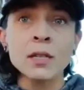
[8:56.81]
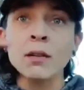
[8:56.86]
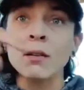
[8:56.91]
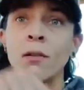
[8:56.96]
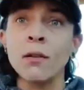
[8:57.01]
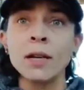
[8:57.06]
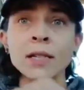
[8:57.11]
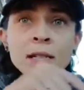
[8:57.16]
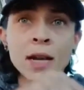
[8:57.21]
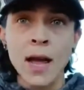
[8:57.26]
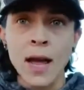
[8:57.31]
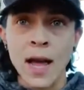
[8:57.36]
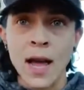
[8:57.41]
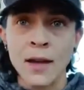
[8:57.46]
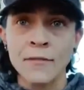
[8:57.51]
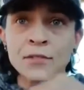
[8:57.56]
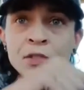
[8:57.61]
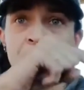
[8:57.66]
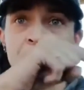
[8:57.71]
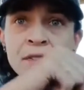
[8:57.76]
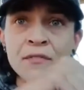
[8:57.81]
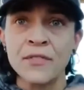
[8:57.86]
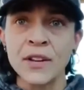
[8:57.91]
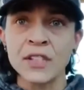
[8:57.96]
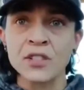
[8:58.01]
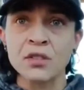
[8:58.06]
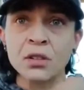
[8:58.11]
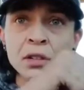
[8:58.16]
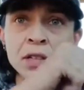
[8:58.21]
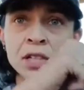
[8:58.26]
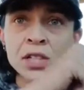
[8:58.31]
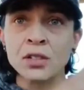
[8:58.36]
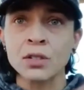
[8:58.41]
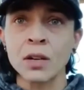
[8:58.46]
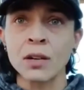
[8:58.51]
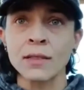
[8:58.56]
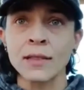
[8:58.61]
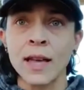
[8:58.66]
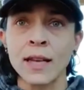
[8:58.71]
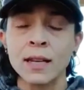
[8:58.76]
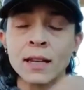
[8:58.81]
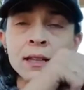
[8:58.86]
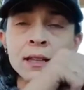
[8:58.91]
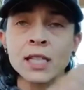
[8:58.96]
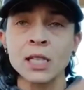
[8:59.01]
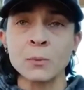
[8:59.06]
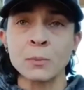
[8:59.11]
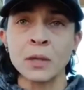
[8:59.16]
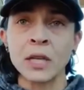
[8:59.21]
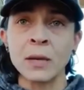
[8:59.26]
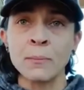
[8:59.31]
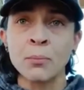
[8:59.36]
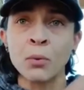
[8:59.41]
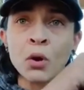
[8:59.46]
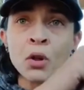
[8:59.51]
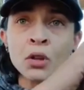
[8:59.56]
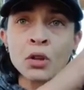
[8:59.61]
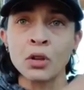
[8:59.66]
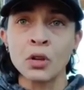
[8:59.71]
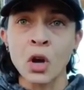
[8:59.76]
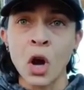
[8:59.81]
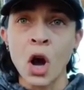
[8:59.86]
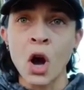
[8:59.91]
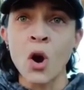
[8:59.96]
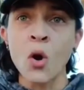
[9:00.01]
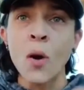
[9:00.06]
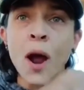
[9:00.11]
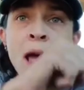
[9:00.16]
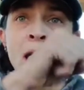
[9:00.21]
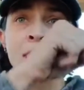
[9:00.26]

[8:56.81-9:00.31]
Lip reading: they're going to have to eventually start letting these people go.